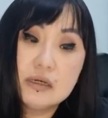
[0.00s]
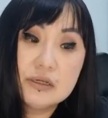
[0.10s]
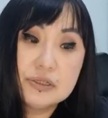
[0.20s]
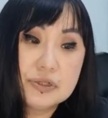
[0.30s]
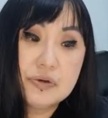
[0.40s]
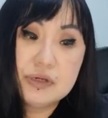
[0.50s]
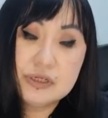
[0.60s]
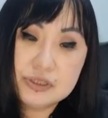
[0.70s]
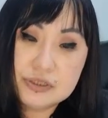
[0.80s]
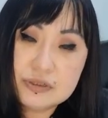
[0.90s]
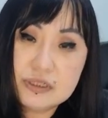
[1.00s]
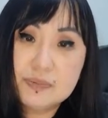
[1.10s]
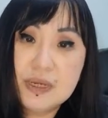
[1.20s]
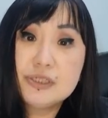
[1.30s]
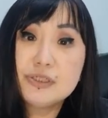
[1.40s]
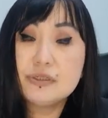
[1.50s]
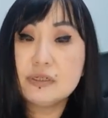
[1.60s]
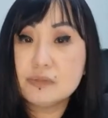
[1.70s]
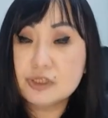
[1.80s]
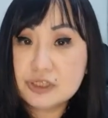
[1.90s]
So we introduce the patient to
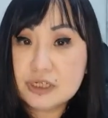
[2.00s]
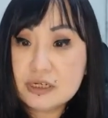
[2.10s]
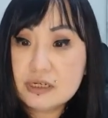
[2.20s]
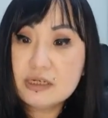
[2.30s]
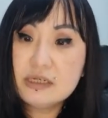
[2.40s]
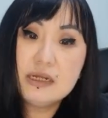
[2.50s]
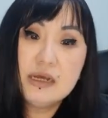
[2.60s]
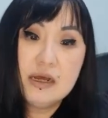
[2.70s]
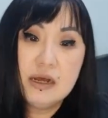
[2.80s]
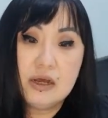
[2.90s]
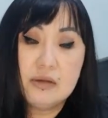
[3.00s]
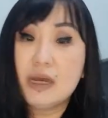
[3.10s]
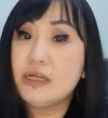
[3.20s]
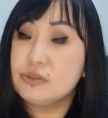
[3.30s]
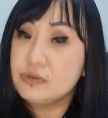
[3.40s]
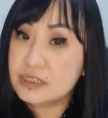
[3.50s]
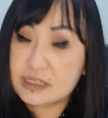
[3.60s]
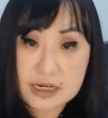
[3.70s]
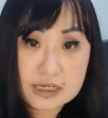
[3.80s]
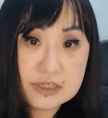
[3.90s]
the machine. I do the
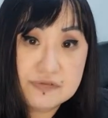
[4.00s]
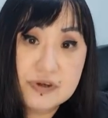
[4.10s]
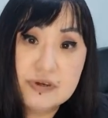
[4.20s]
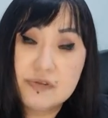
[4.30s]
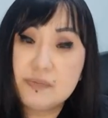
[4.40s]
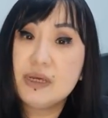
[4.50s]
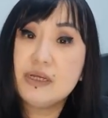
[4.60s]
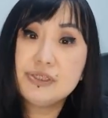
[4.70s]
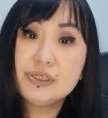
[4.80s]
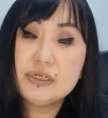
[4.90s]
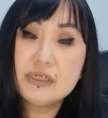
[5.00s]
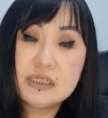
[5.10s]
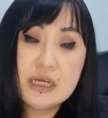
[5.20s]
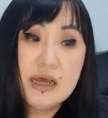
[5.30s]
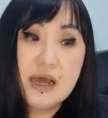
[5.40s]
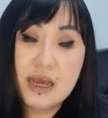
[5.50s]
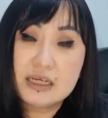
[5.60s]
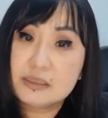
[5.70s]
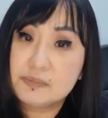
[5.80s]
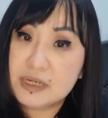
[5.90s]
settings in front of the patient. I
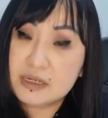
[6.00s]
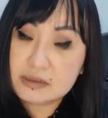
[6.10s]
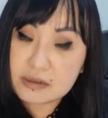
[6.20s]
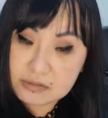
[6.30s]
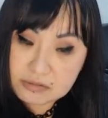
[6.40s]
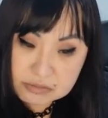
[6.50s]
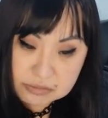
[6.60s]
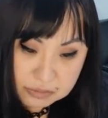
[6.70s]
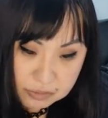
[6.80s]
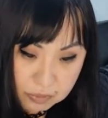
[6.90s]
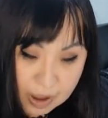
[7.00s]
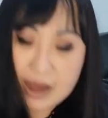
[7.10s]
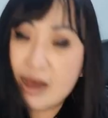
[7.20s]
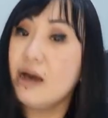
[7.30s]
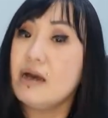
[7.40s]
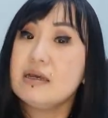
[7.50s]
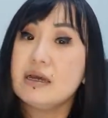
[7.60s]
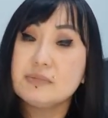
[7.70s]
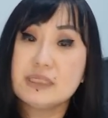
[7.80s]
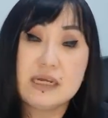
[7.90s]
explain why
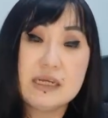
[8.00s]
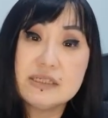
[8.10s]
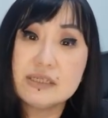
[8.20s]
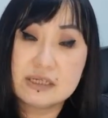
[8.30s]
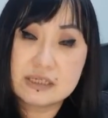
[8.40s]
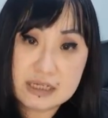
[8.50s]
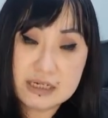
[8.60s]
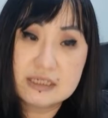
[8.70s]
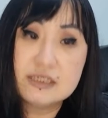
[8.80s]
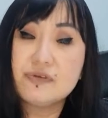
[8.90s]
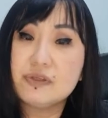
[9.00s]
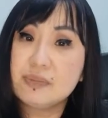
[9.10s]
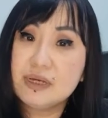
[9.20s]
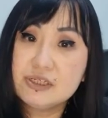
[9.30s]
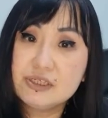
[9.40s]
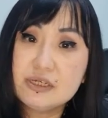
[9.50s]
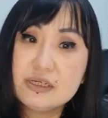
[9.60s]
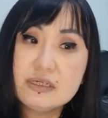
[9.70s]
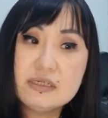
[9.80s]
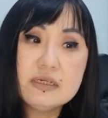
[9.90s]
I'm setting certain settings for the
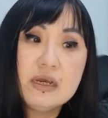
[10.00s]
patient.